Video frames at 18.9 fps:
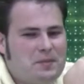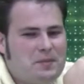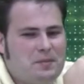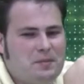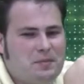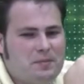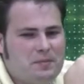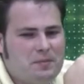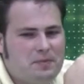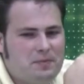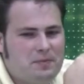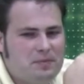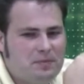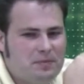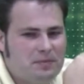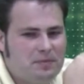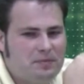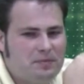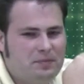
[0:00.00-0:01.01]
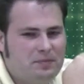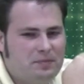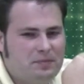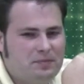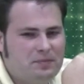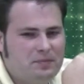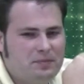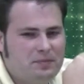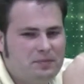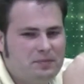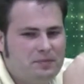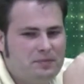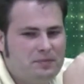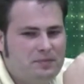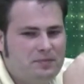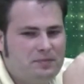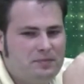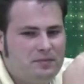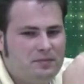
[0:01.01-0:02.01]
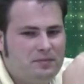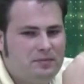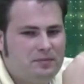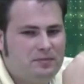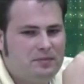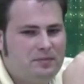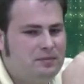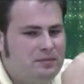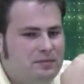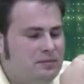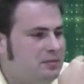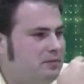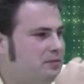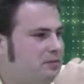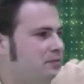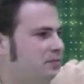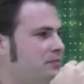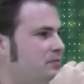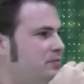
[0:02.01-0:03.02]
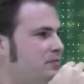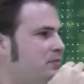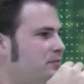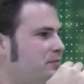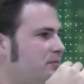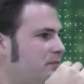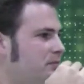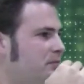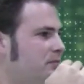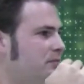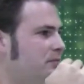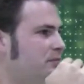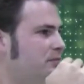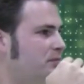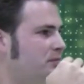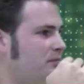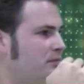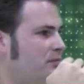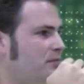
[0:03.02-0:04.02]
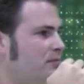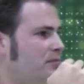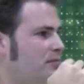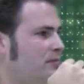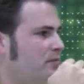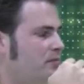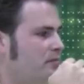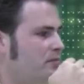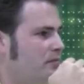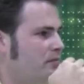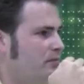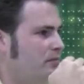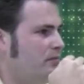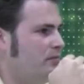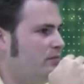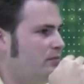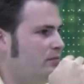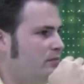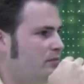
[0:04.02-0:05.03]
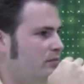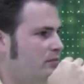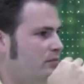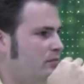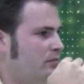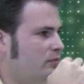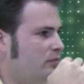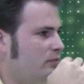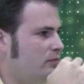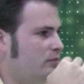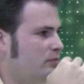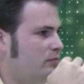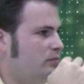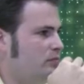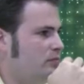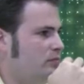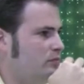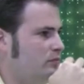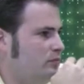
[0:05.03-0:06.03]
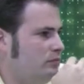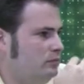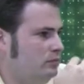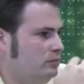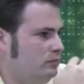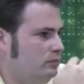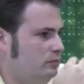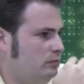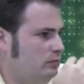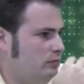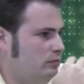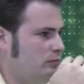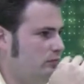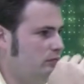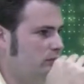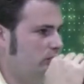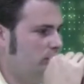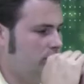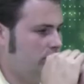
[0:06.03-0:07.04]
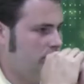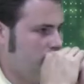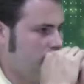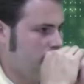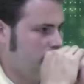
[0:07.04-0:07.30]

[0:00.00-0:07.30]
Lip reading: (silent)